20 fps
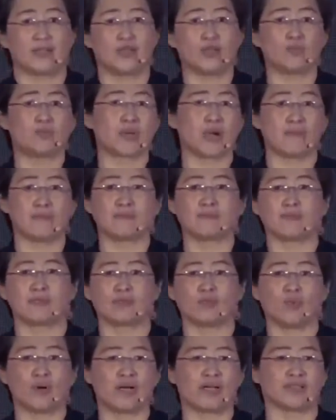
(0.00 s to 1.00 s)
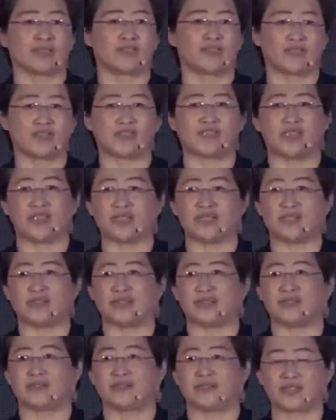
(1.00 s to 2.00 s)
you probably want to
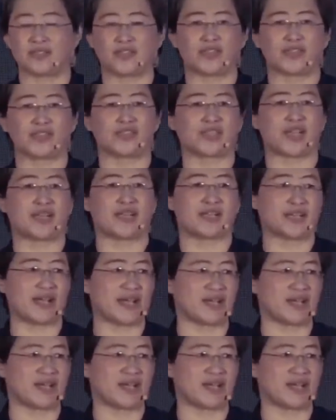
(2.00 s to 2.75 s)
see the third gen in